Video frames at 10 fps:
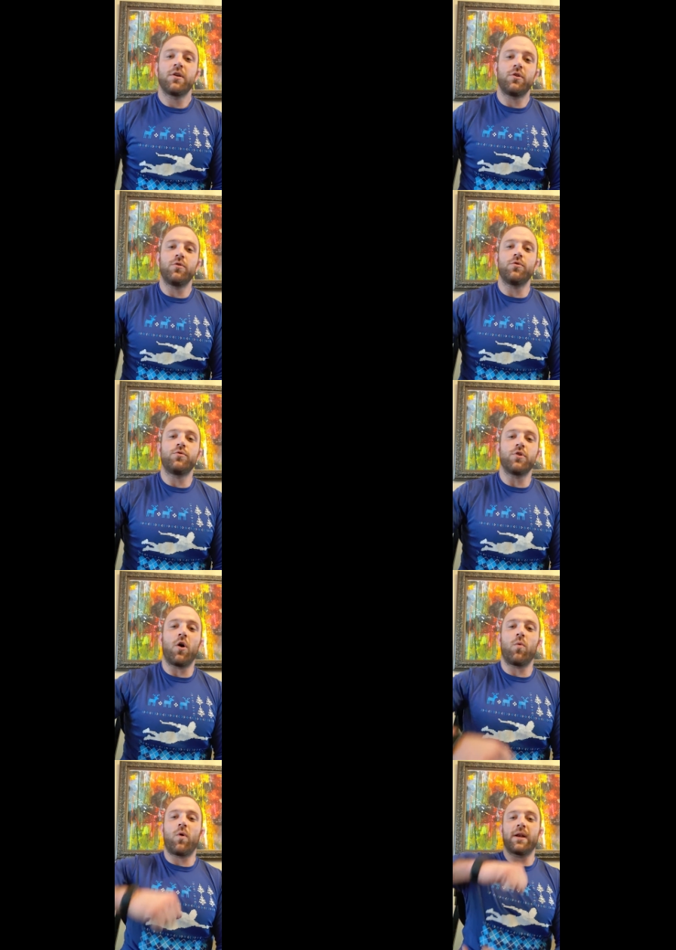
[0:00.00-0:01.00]
you
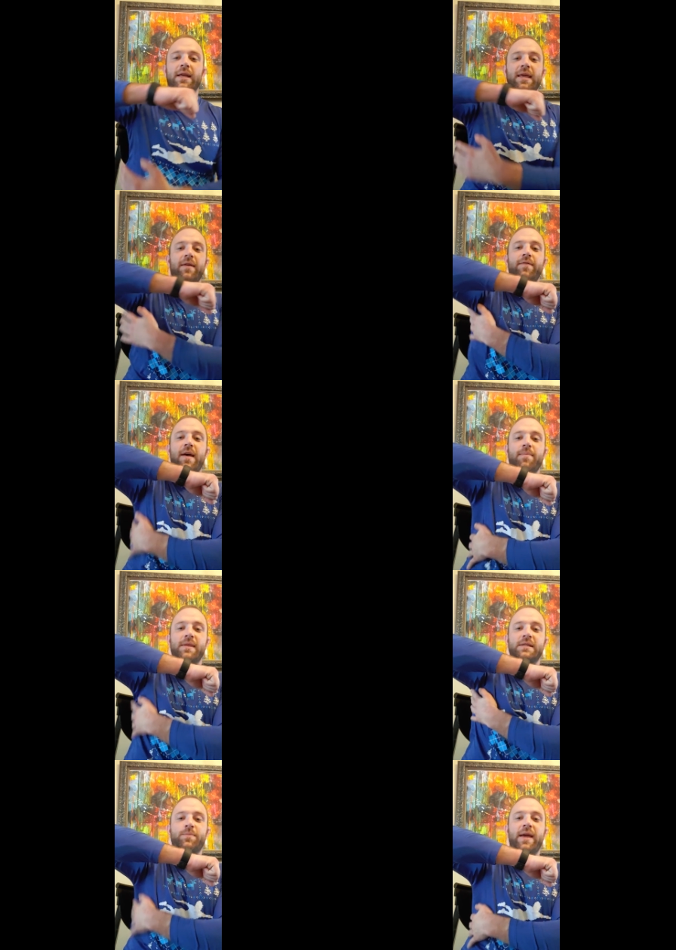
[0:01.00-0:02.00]
don't want to give them
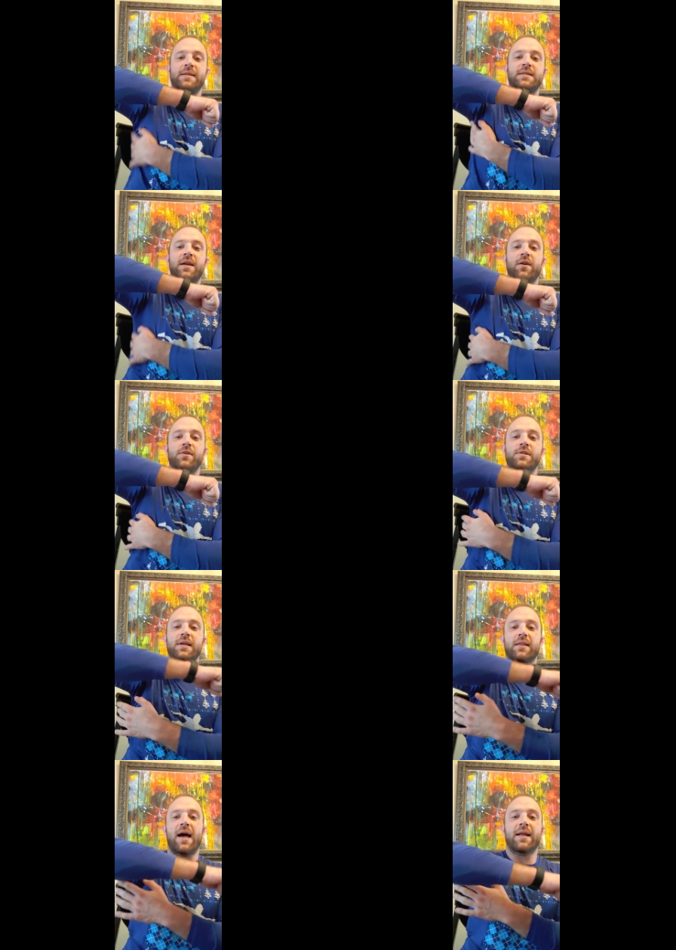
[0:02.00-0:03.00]
this space here. You
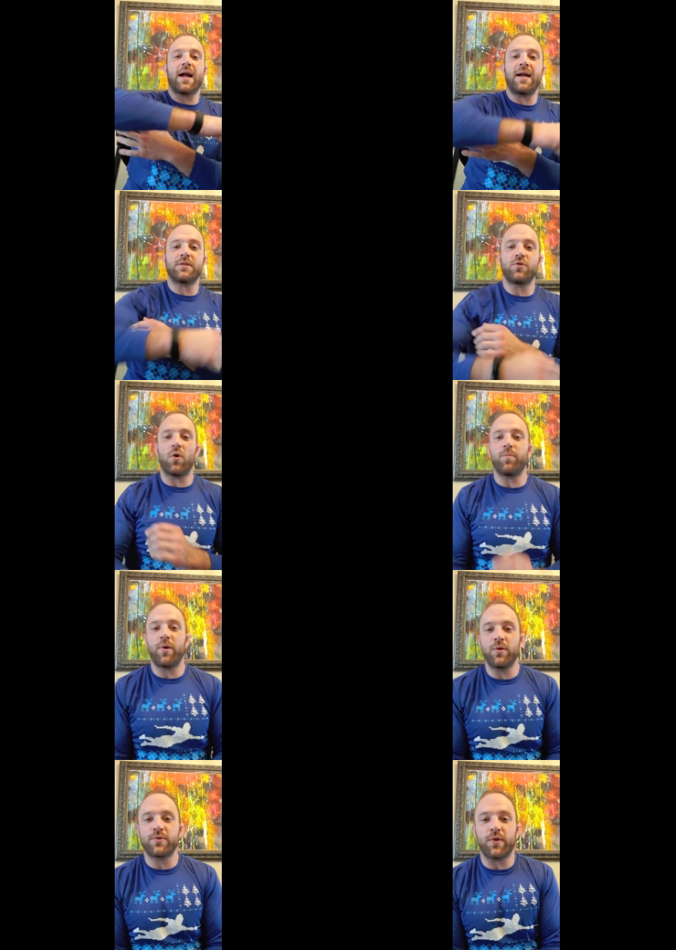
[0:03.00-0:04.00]
see a lot of guys don't
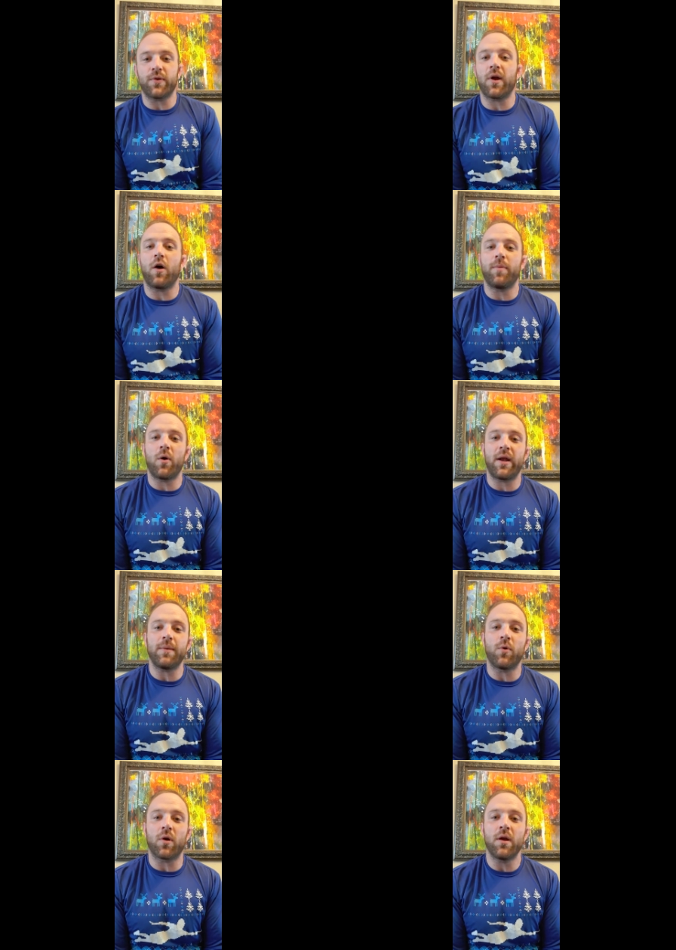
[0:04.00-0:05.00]
post on their elbow
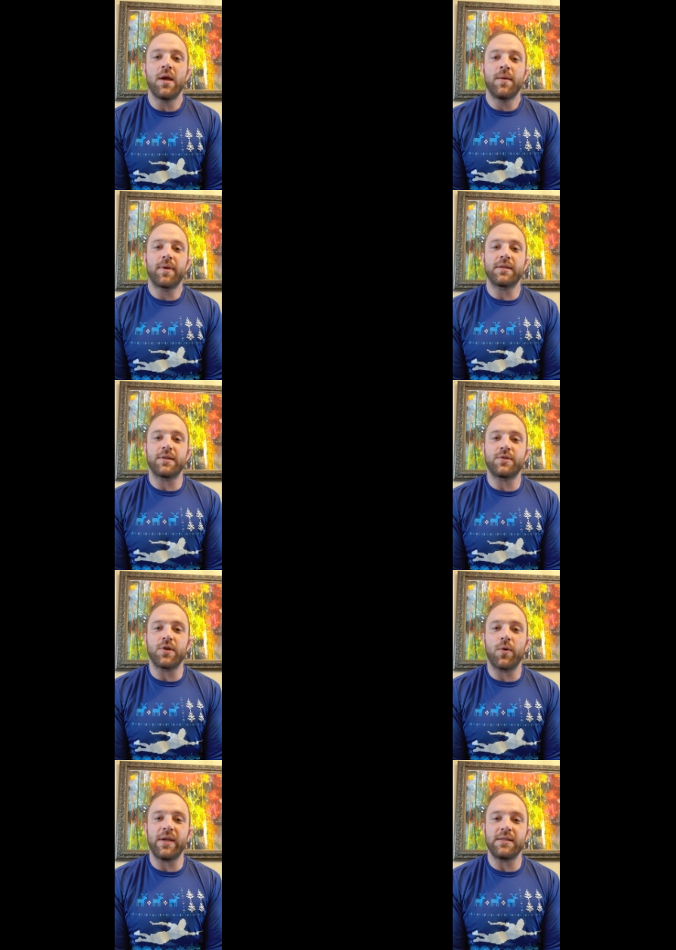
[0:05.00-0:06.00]
anymore because it's
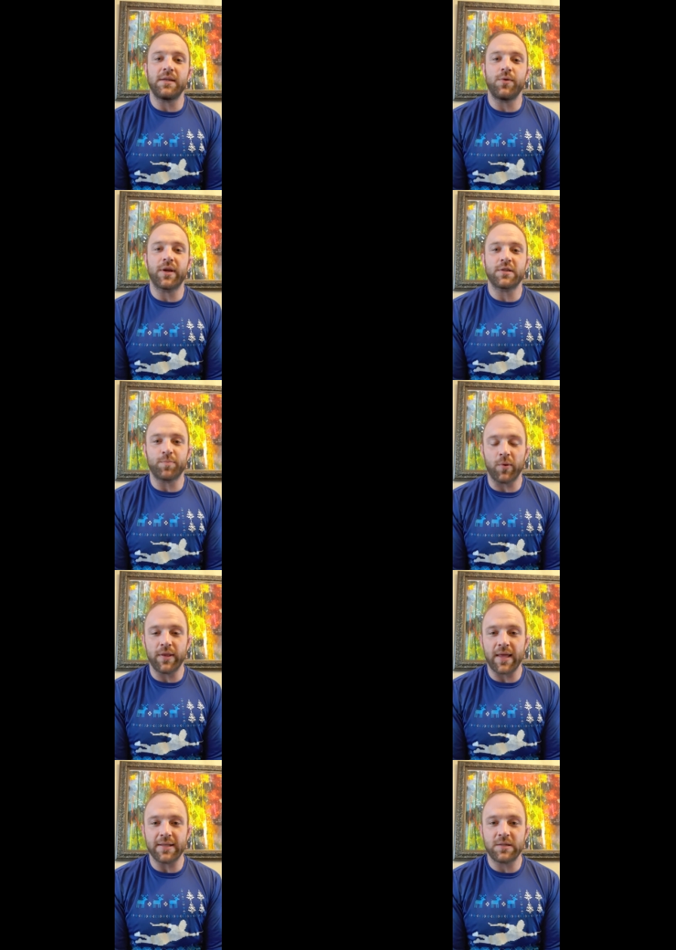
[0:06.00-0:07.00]
so easy to
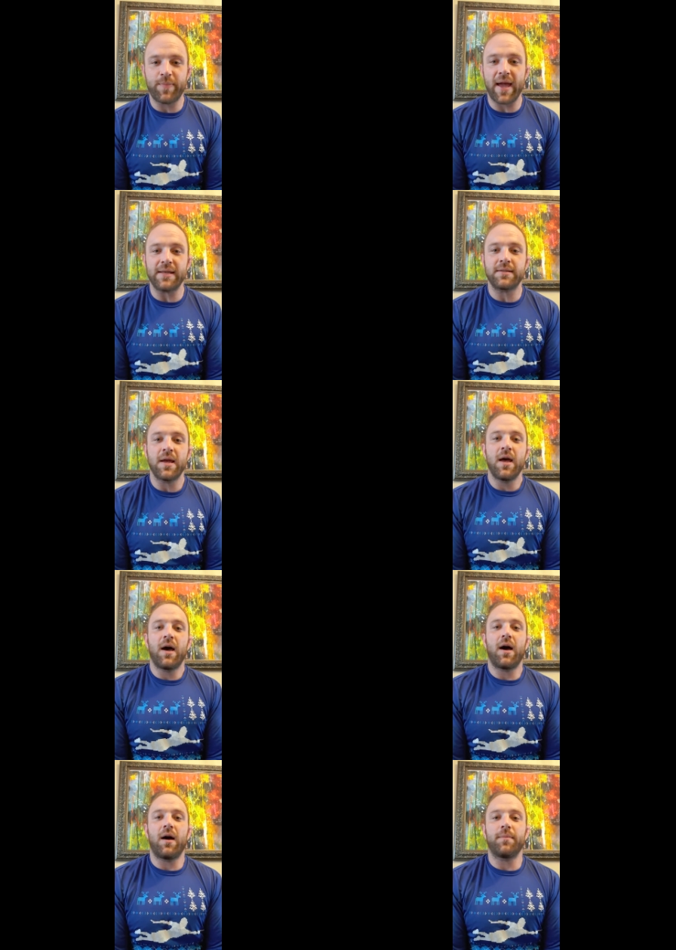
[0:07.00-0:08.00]
exploit that space.
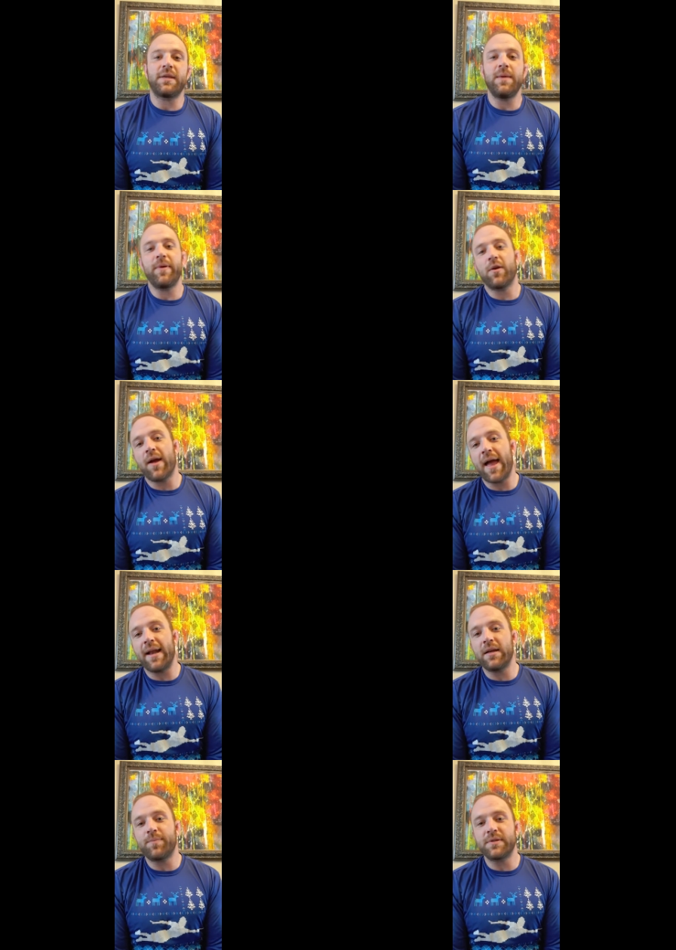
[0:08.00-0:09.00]
Keeping your
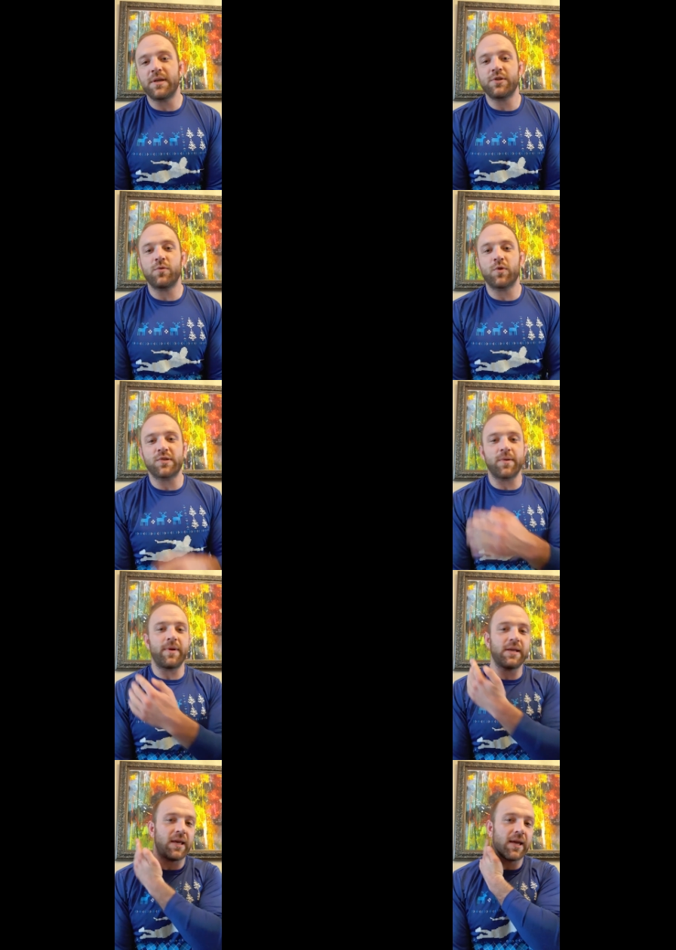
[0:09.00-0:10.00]
head in a position where
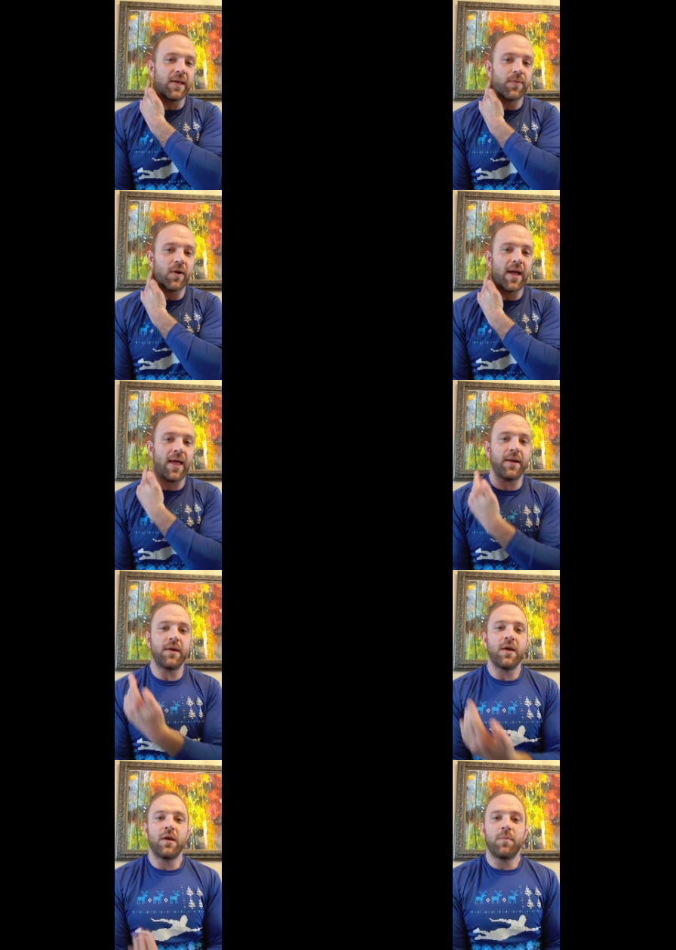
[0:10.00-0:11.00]
somebody can't get their head
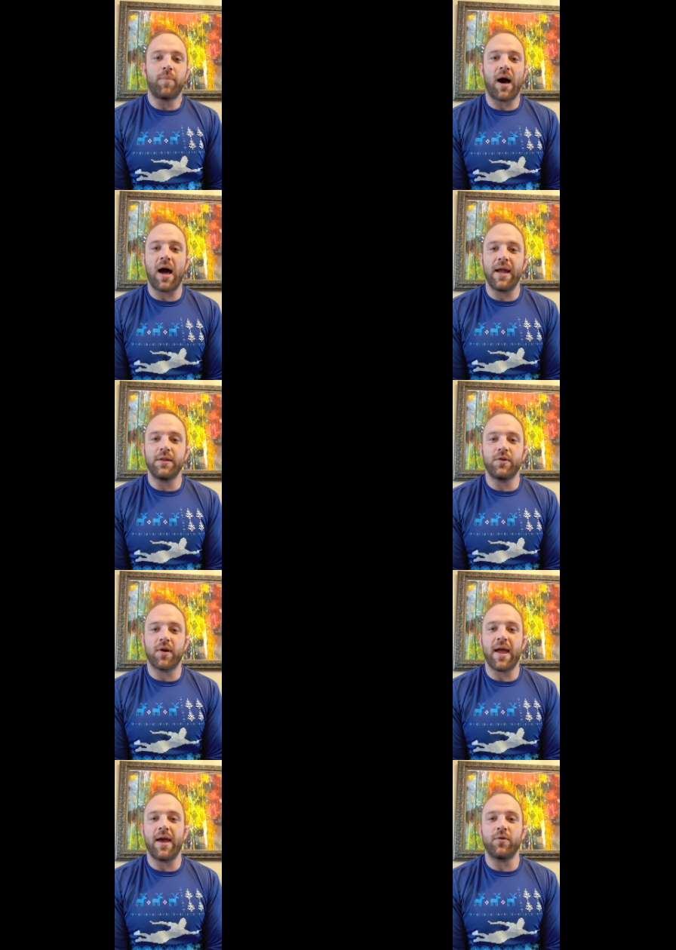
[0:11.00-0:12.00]
behind
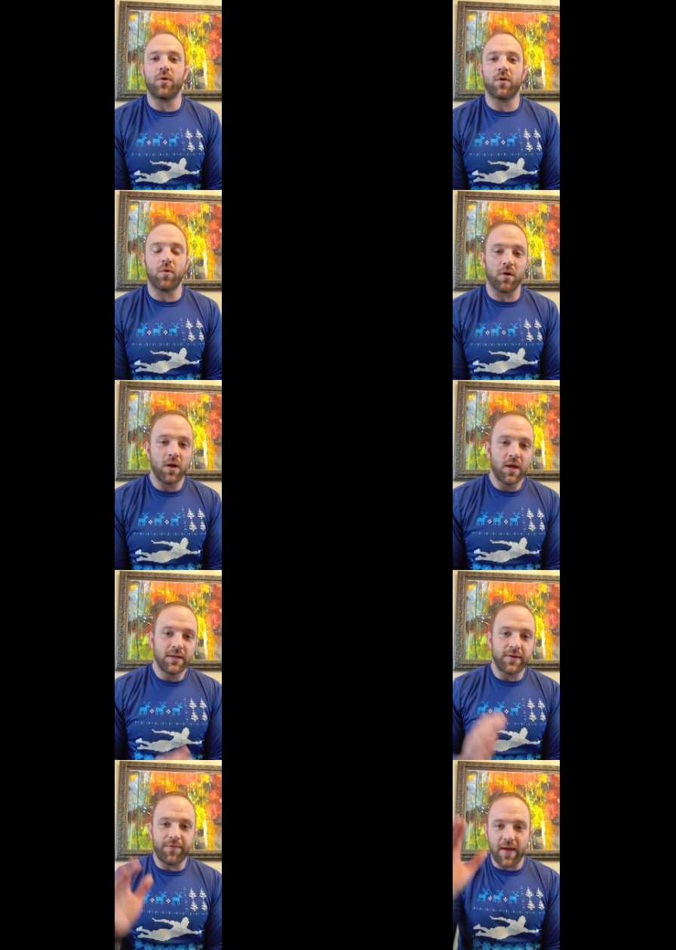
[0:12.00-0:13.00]
your head or
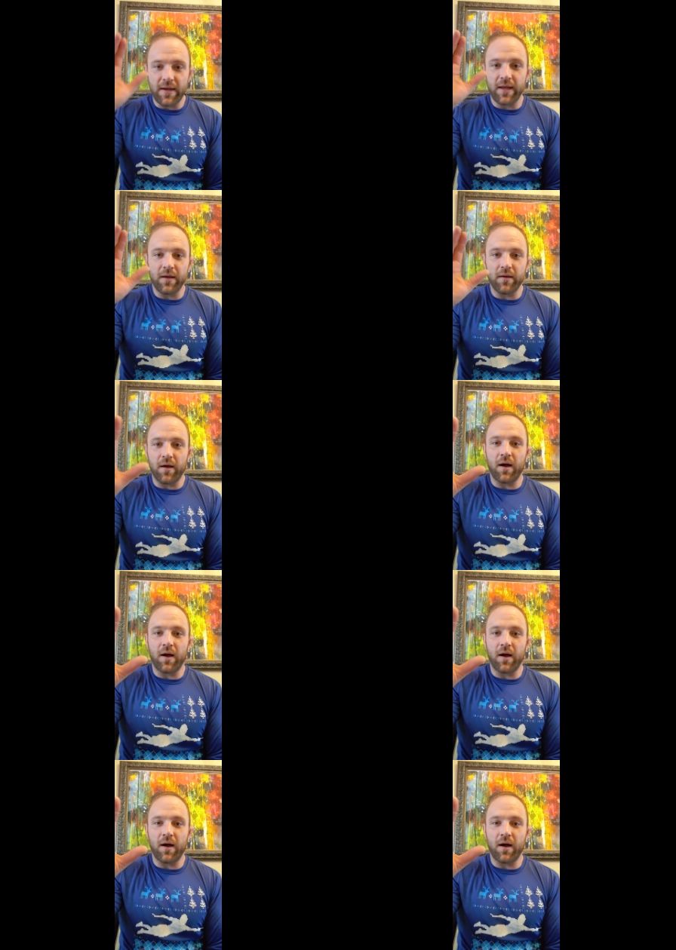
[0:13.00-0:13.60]
defending,